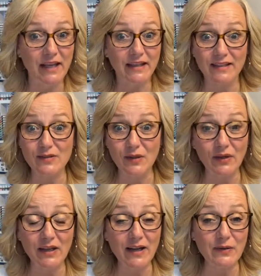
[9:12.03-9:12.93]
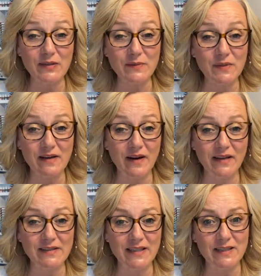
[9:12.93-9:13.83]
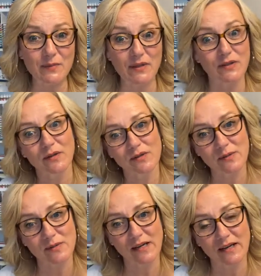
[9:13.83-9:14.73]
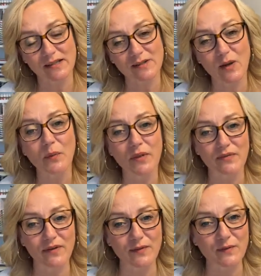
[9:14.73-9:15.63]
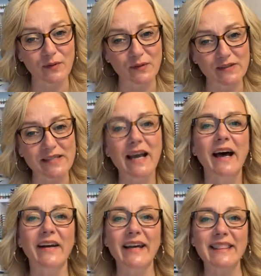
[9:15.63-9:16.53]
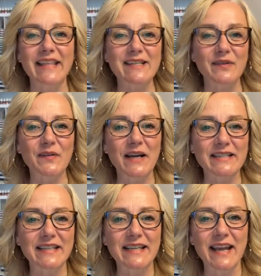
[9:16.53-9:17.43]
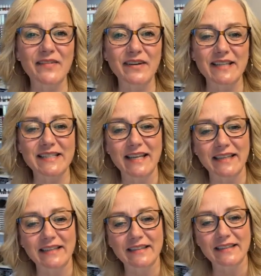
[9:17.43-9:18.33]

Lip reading: get started on Christmas cards, and especially Christmas cards with fun folds. All right, thanks for watching. Have a great day.